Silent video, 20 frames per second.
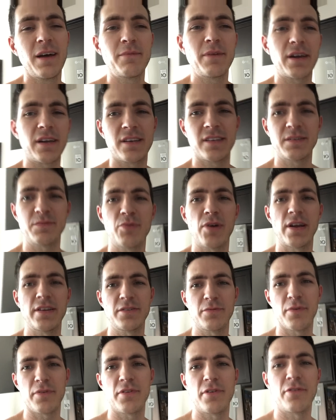I'm not gonna
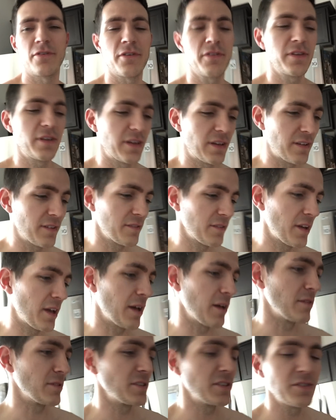surprise her with it or anything.
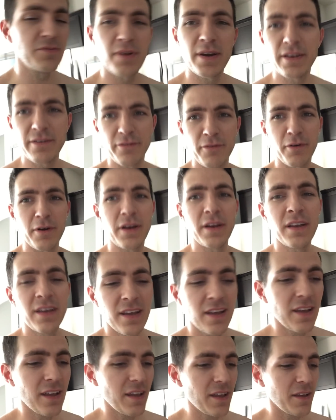She's ready for it.
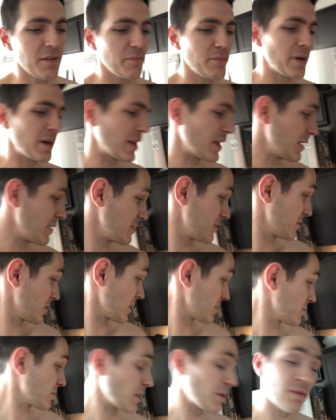But
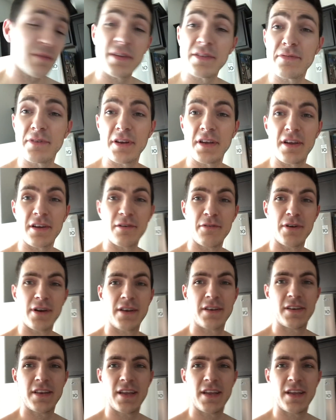so that's what I got going on